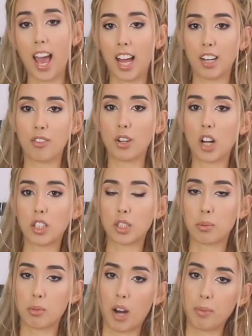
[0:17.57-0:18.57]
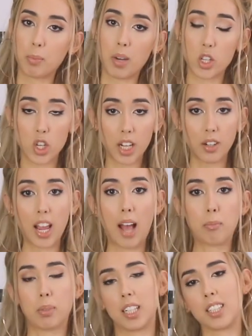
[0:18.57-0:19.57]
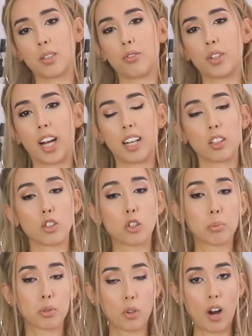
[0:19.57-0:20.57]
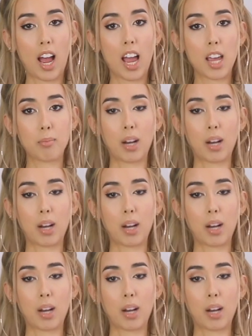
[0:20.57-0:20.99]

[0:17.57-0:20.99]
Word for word: And if you're not subscribed to my channel yet, please don't forget to subscribe.